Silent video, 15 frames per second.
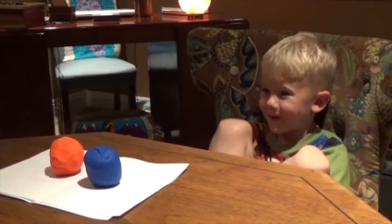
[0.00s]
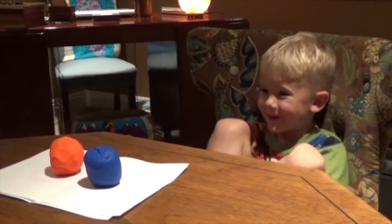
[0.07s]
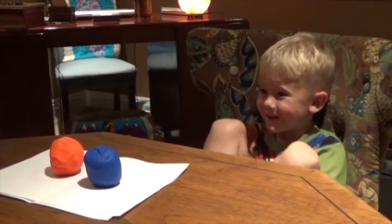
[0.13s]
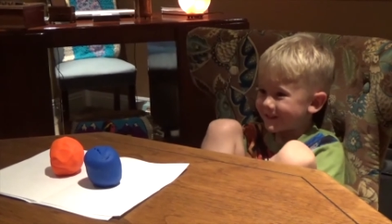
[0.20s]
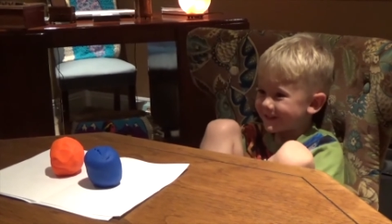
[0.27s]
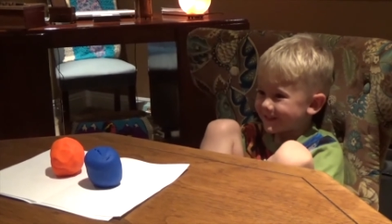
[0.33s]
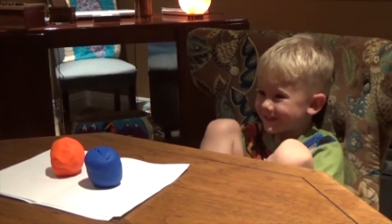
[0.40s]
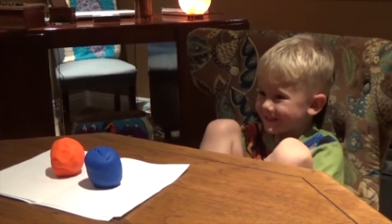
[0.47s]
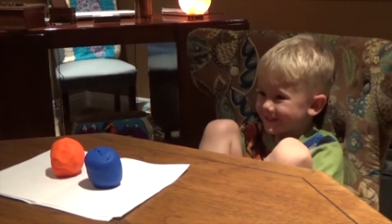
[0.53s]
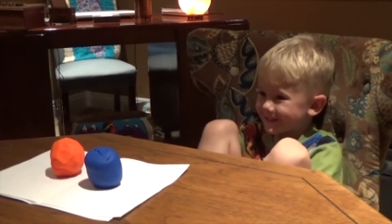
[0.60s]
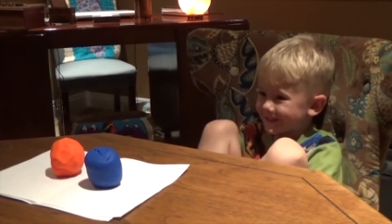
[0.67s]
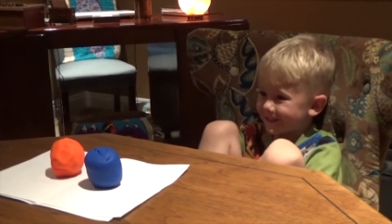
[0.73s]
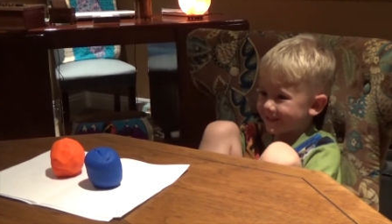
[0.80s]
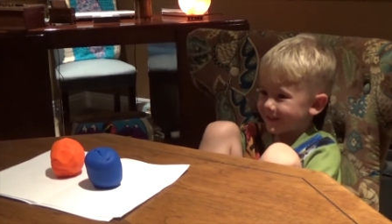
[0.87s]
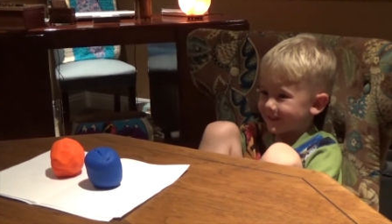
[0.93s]
What, is
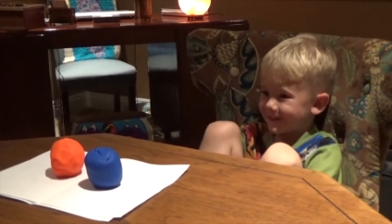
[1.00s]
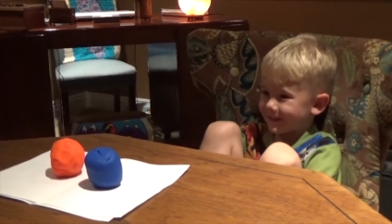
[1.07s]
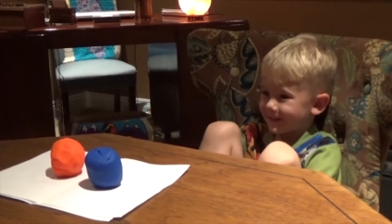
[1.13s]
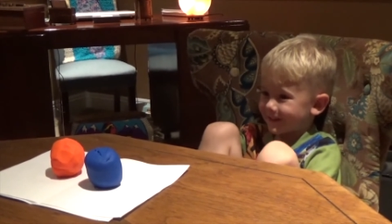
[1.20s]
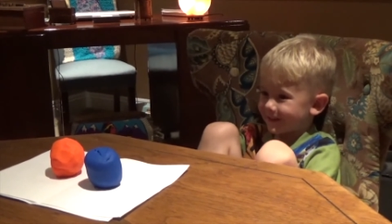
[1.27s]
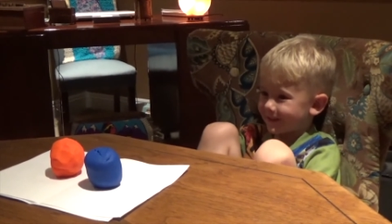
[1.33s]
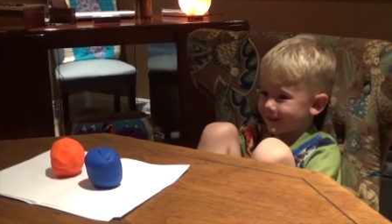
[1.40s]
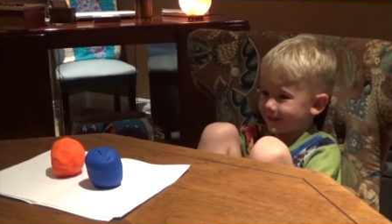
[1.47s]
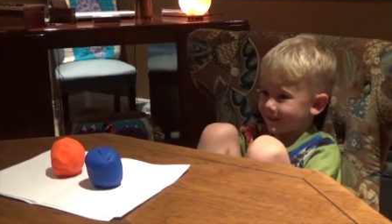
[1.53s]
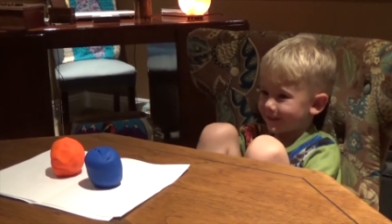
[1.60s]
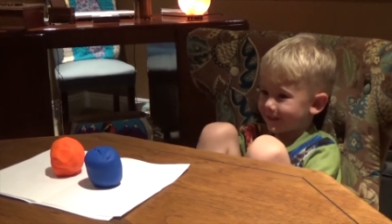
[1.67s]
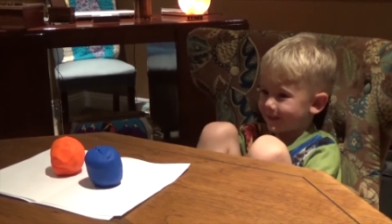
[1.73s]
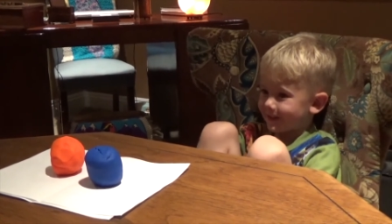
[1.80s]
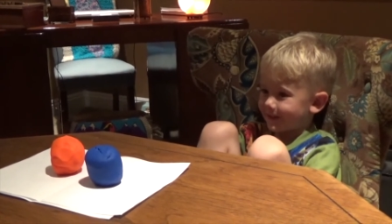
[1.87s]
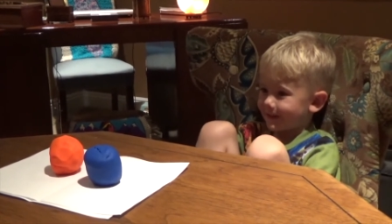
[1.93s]
one got more clay than the
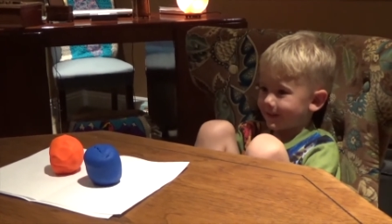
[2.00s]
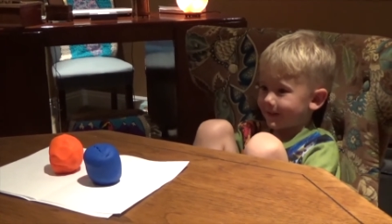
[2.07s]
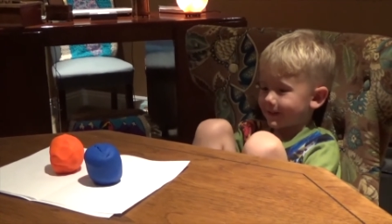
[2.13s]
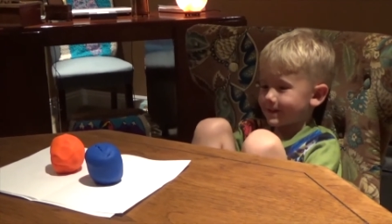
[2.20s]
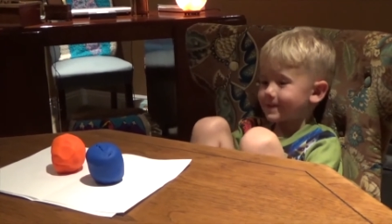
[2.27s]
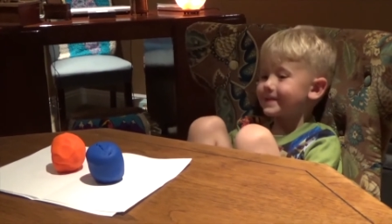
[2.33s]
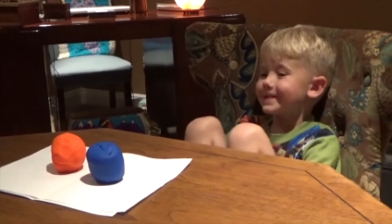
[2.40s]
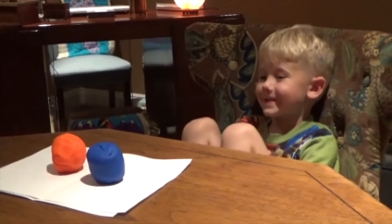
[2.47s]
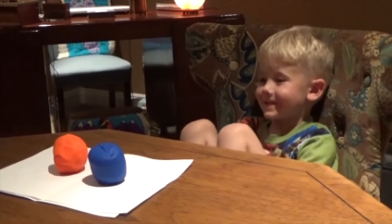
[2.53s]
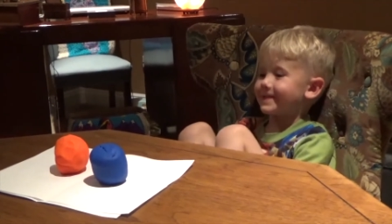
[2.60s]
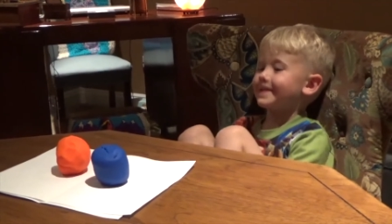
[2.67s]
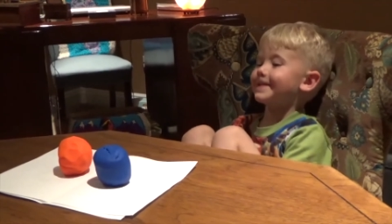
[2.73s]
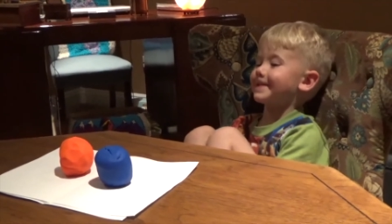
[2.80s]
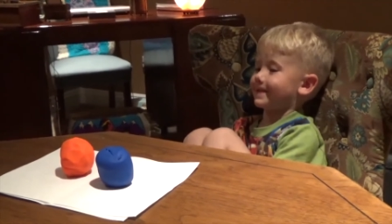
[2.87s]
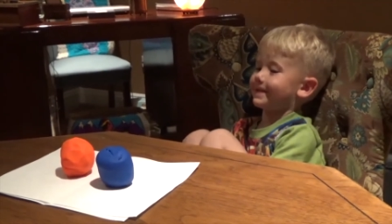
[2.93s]
other one?
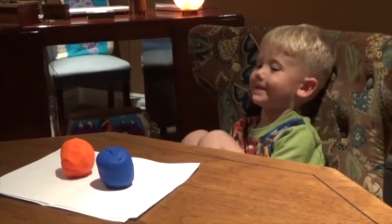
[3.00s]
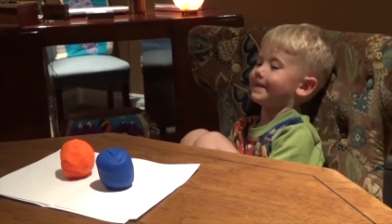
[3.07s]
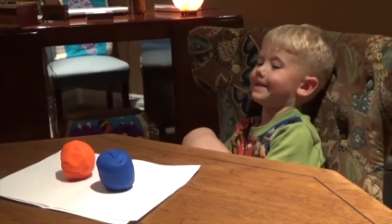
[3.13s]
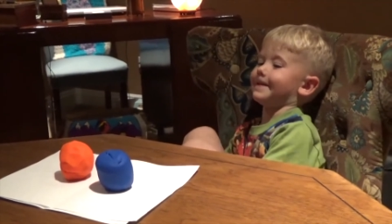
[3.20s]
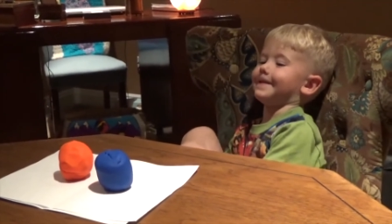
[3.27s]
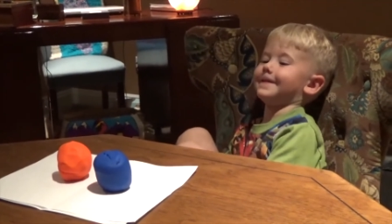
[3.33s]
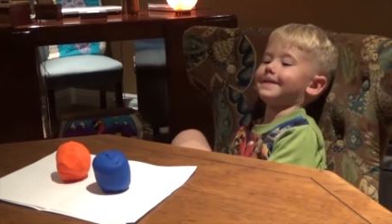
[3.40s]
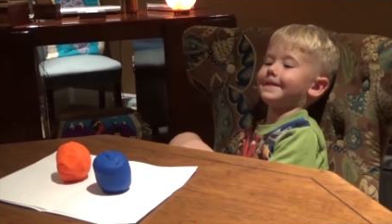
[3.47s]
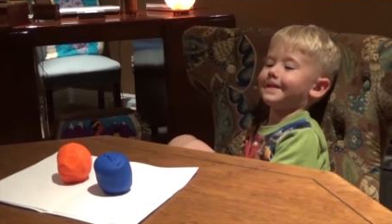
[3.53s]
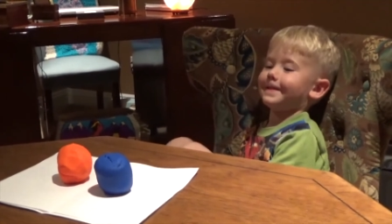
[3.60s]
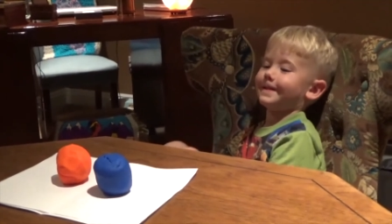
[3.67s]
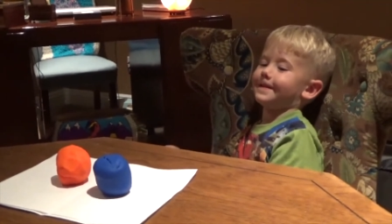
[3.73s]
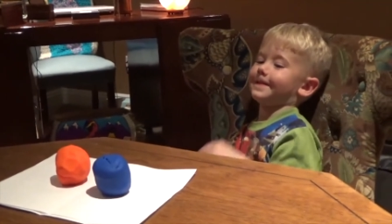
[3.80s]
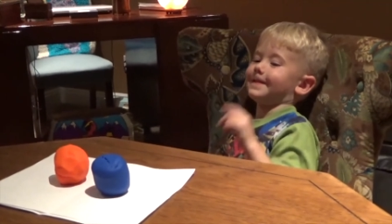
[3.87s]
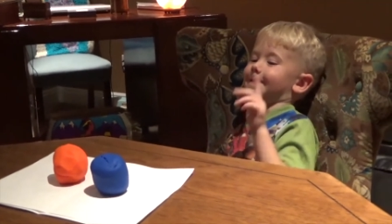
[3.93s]
Which one has
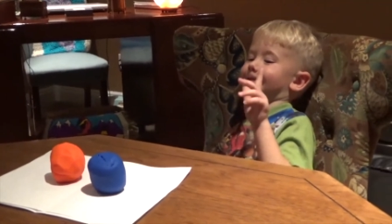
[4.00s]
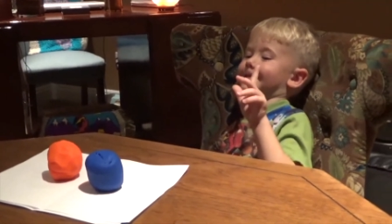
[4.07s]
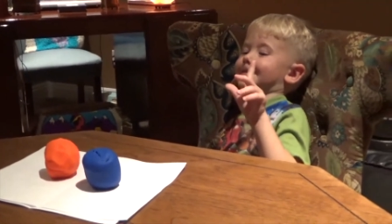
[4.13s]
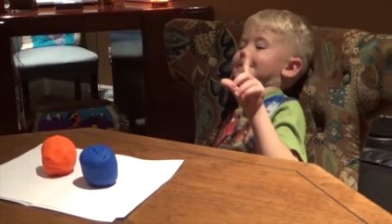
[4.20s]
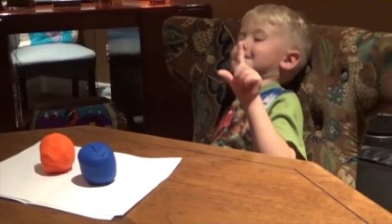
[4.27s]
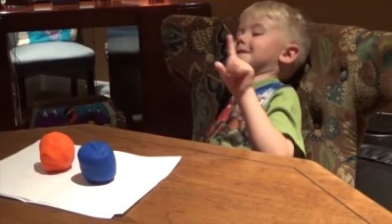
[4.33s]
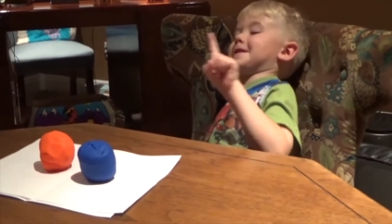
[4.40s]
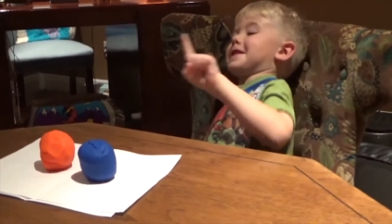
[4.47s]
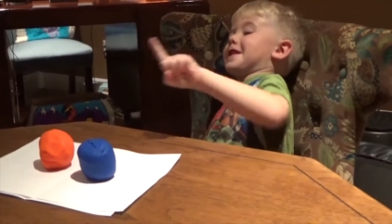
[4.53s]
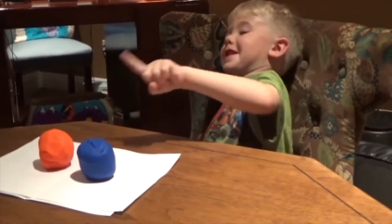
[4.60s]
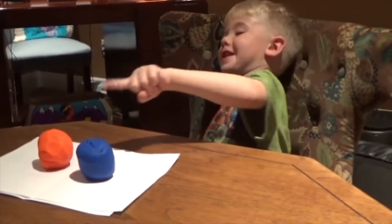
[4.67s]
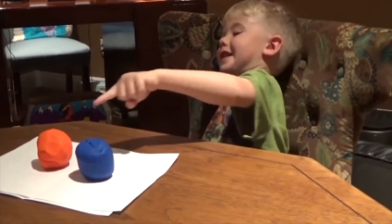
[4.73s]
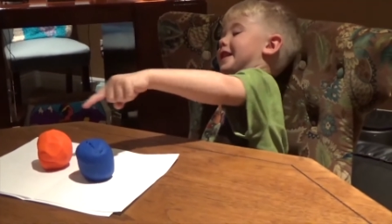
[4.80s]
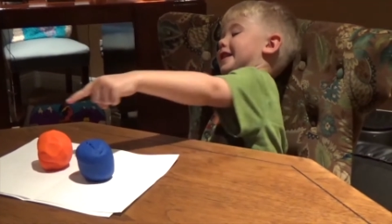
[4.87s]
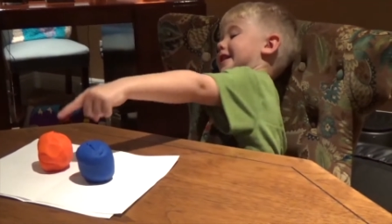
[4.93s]
more clay?
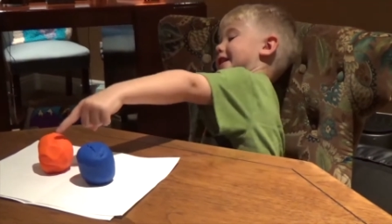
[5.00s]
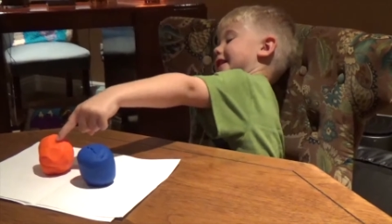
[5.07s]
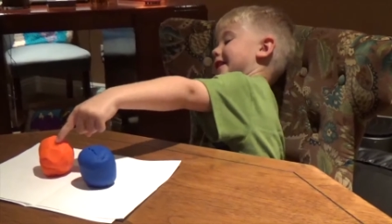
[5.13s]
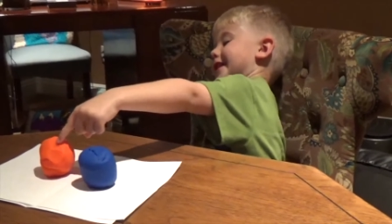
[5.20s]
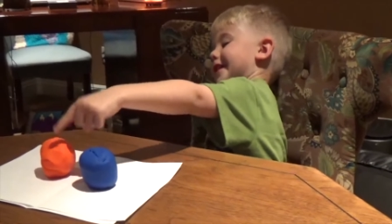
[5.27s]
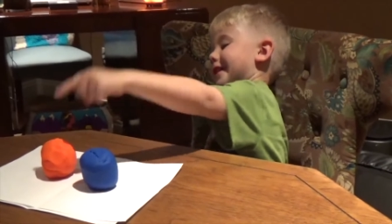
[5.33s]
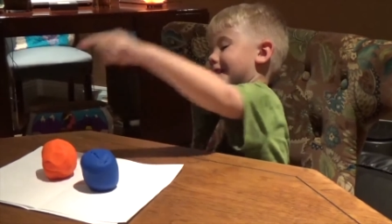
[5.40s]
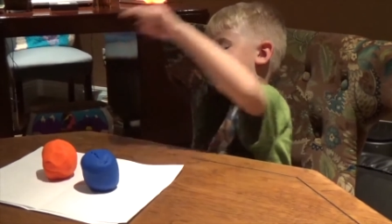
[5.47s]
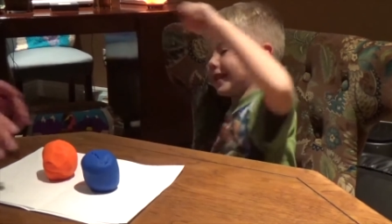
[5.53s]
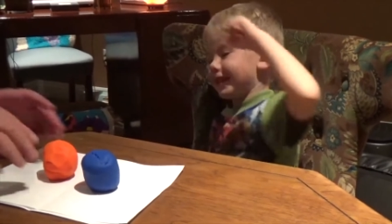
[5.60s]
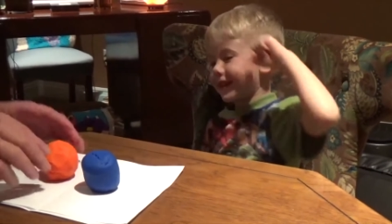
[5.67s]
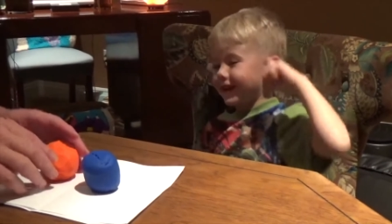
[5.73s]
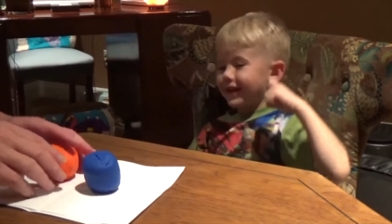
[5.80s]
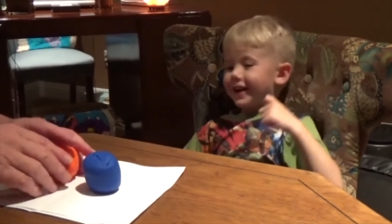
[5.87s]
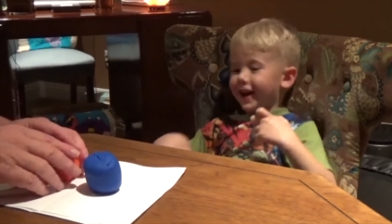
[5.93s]
Okay, so
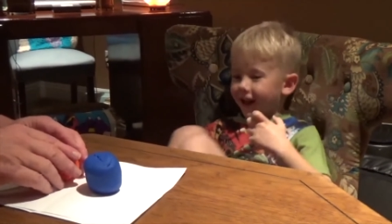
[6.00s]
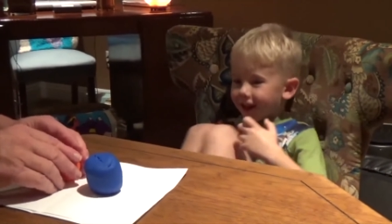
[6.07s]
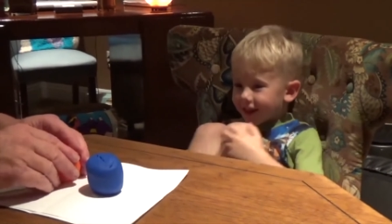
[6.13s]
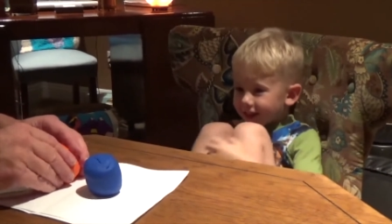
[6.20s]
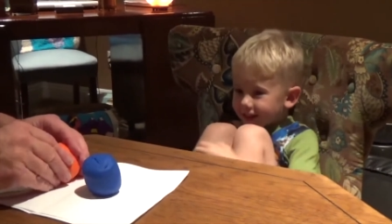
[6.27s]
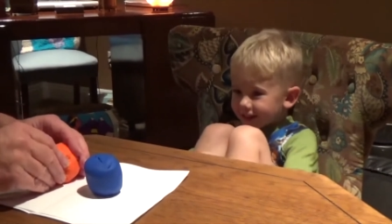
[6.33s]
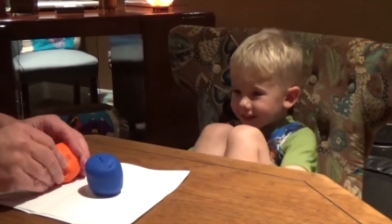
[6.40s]
I'm going to take some